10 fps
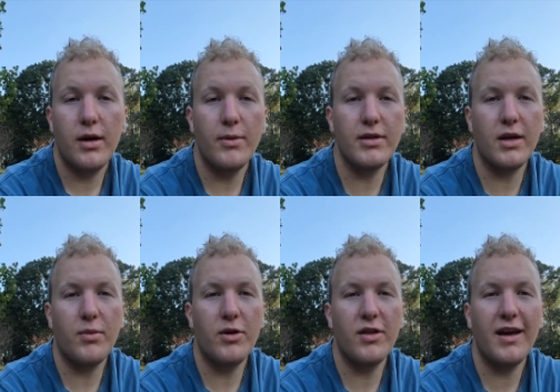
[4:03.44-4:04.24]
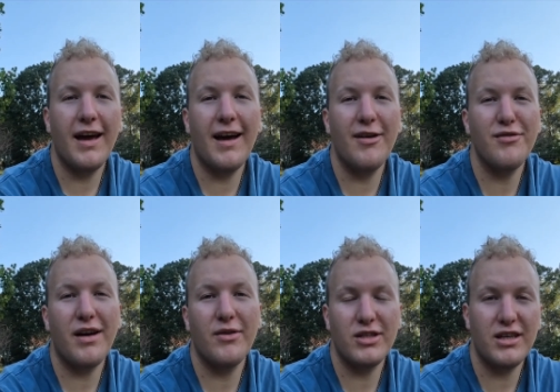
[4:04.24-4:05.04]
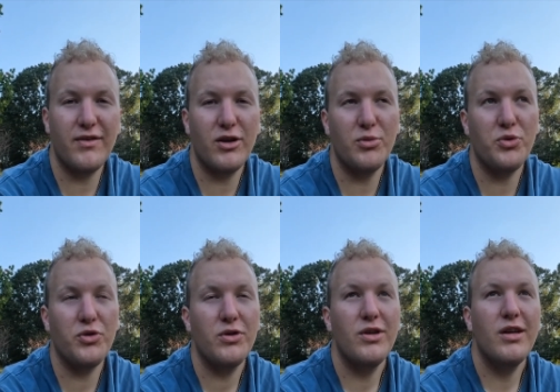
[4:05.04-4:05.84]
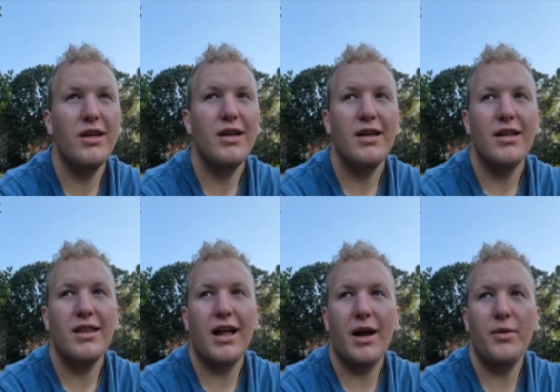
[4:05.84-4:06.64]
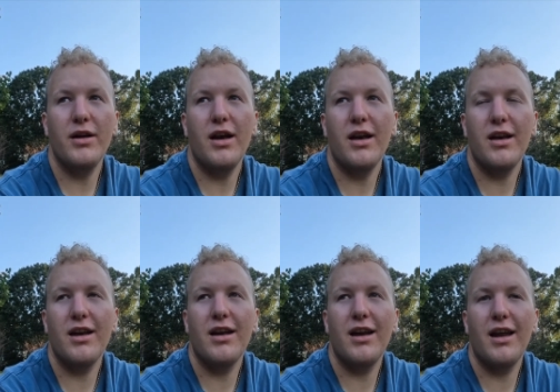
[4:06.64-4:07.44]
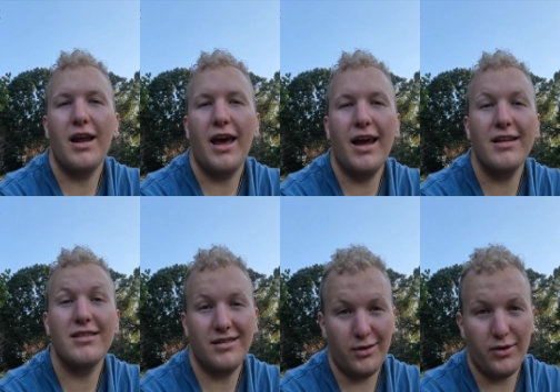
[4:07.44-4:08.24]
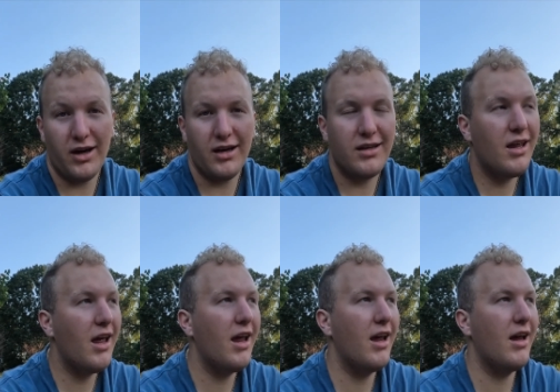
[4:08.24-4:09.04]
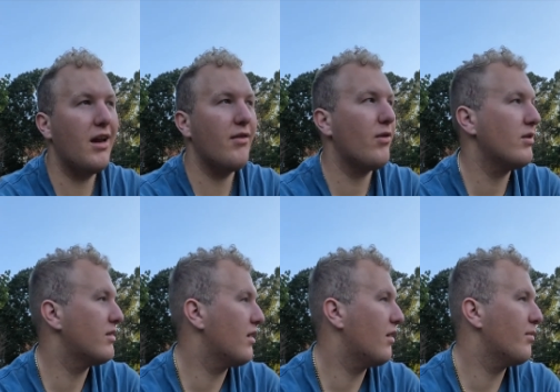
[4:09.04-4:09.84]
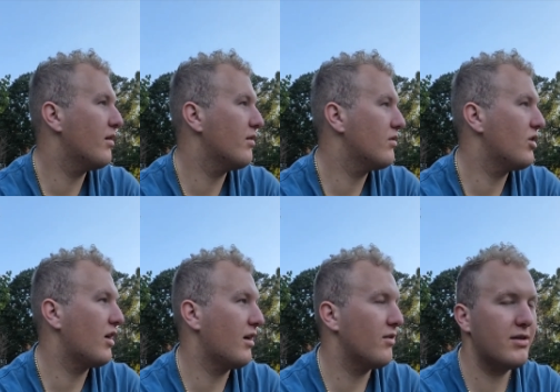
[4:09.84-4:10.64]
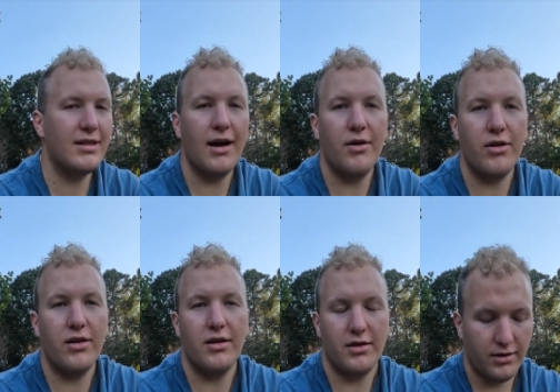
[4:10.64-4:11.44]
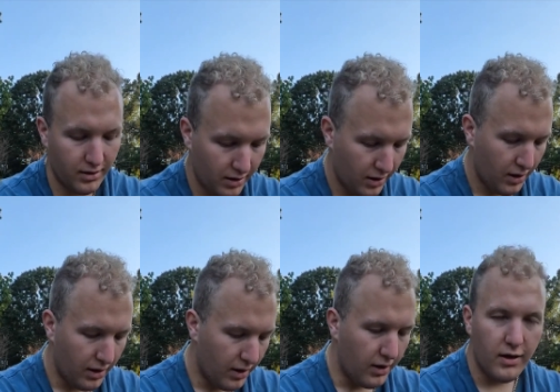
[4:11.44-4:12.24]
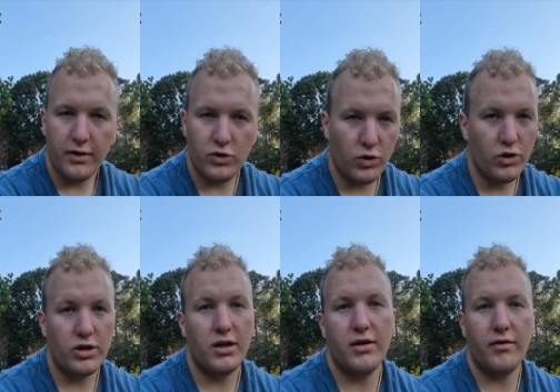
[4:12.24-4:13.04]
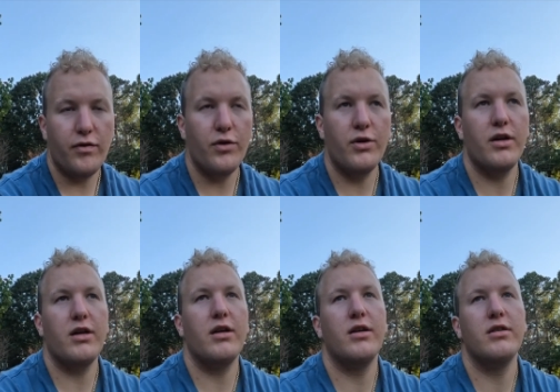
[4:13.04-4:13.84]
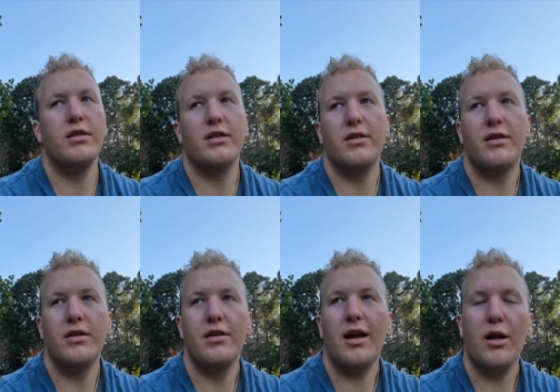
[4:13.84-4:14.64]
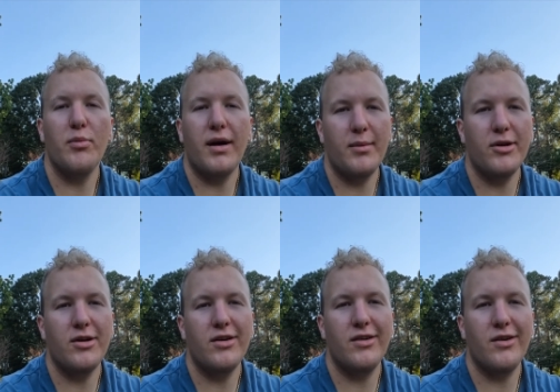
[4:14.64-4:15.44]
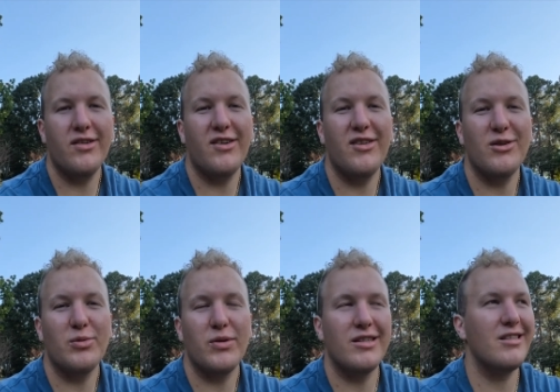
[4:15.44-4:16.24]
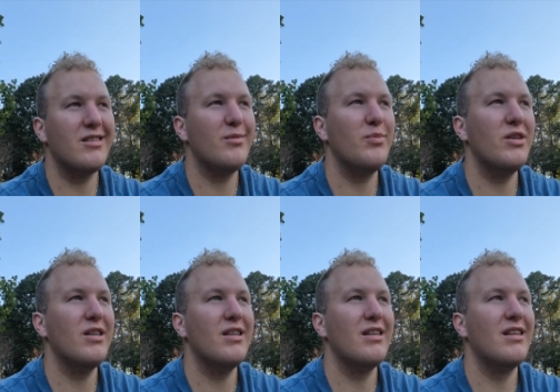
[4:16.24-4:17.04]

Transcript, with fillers: I was like, where do they have housing available that I wouldn't hate to live at? And I've always thought about checking out South and Georgia and Florida and Alabama and all, all those places, but